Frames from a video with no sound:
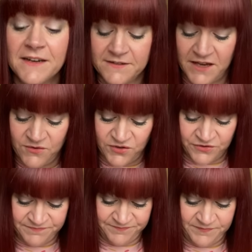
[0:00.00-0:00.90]
list goes
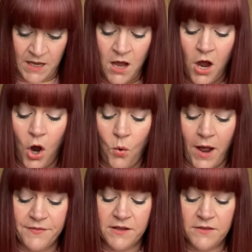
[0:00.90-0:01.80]
on. Oh,
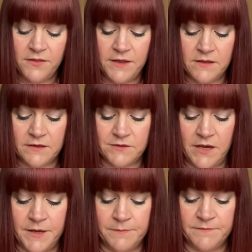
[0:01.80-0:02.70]
and the other thing
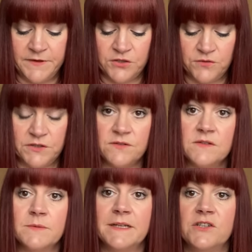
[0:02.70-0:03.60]
that Victoria does
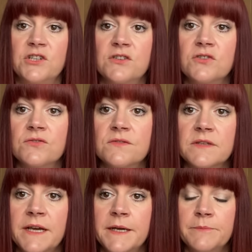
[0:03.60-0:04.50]
as well is she does
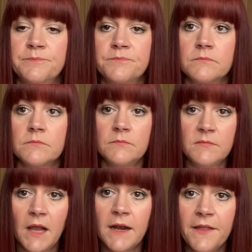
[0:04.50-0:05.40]

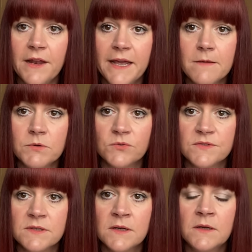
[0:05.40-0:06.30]
leather
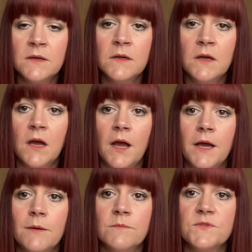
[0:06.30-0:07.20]
labels.
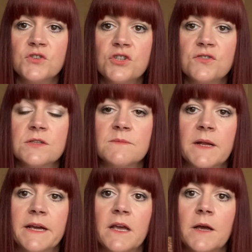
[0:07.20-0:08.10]
So she does them
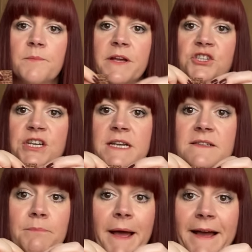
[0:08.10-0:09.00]
like a
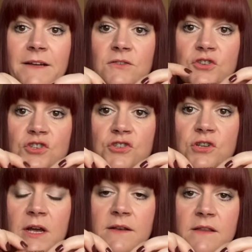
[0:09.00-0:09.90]
jeans patch
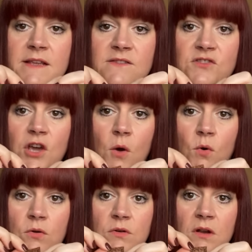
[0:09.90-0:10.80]
and things to go
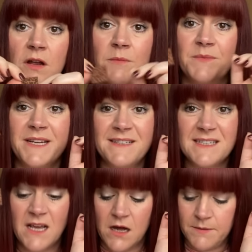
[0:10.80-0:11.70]
on
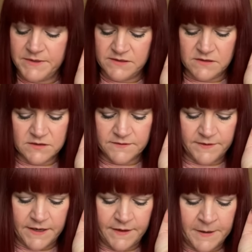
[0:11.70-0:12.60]
knitted garments and stuff
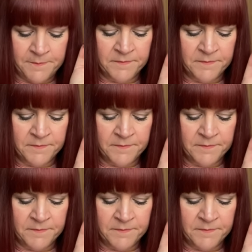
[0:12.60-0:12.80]
like that.